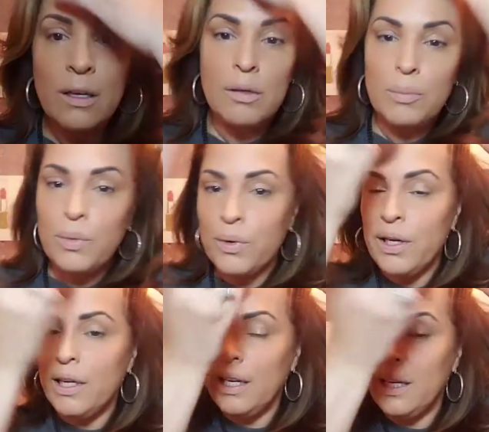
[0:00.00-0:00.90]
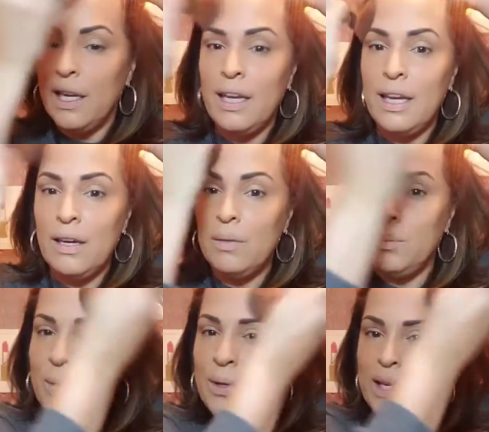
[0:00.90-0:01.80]
Good morning. Good
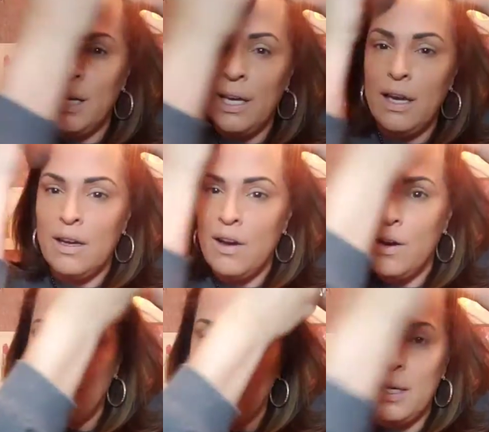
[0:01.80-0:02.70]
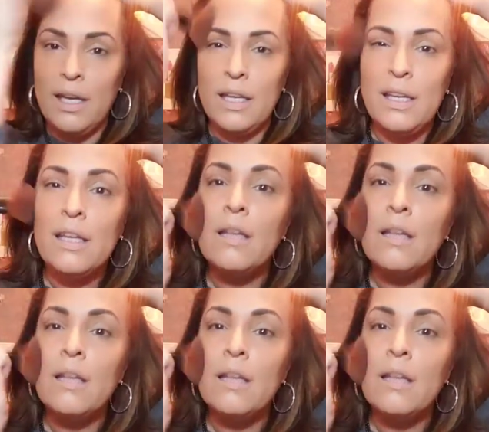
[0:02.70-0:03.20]
morning, Carmen.